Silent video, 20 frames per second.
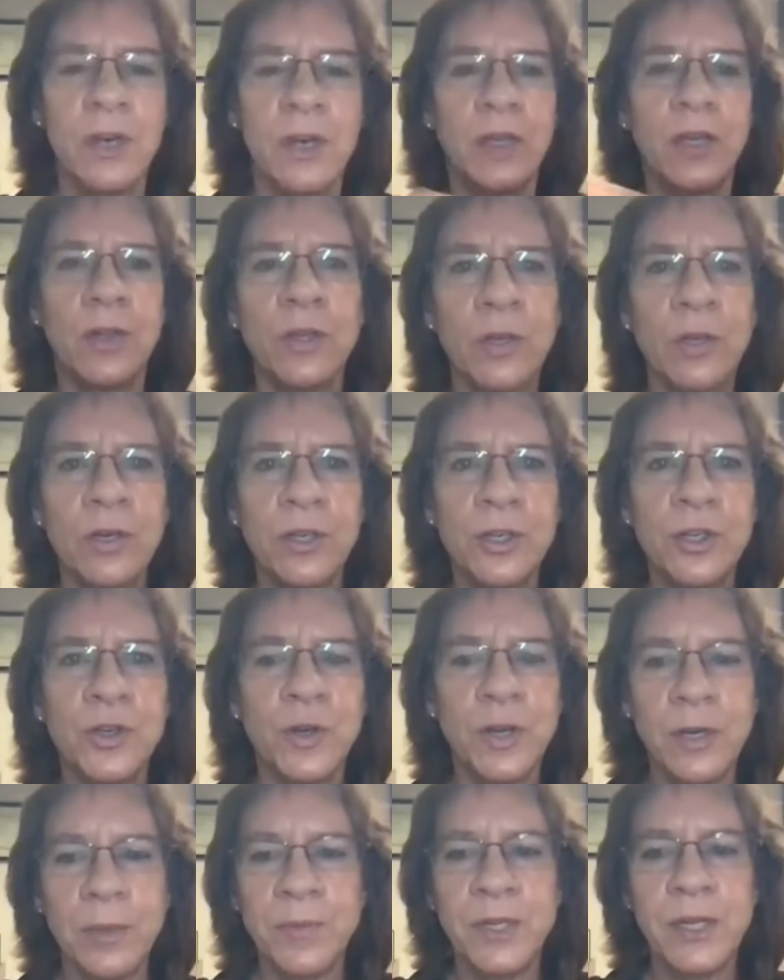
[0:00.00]
you learn to
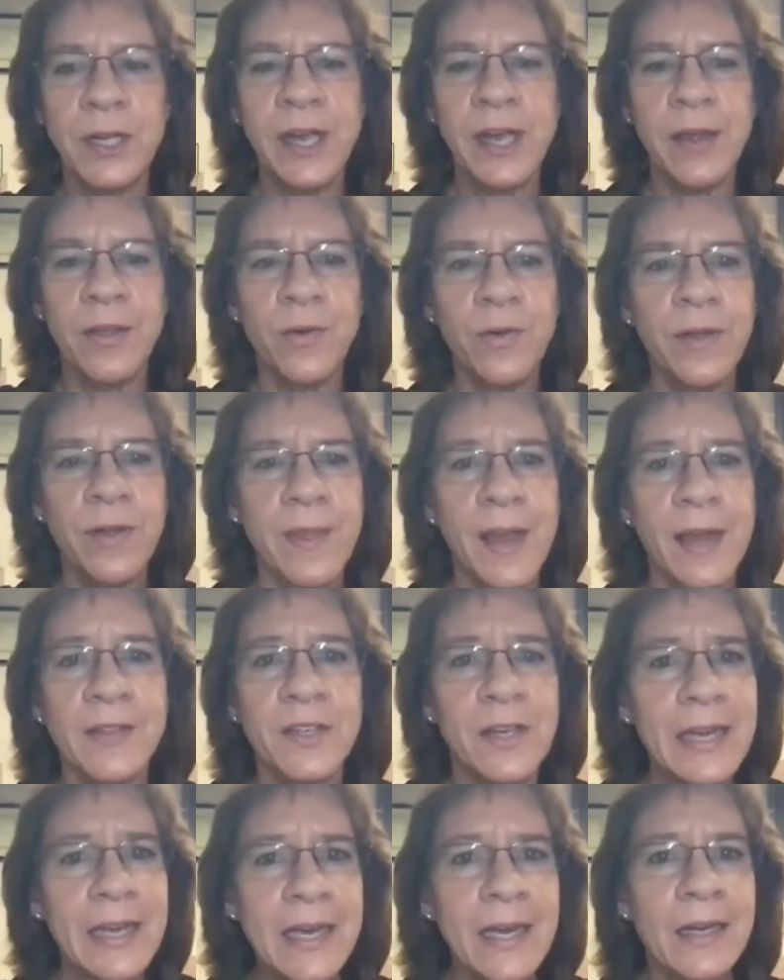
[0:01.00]
string them together, and
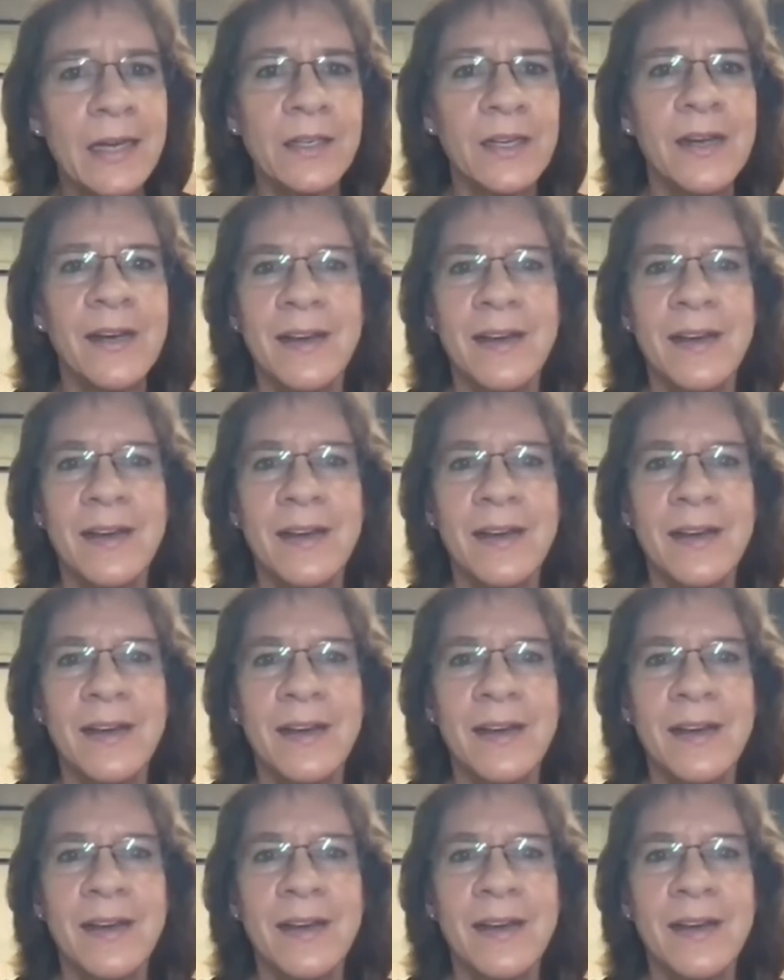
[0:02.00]
that's it.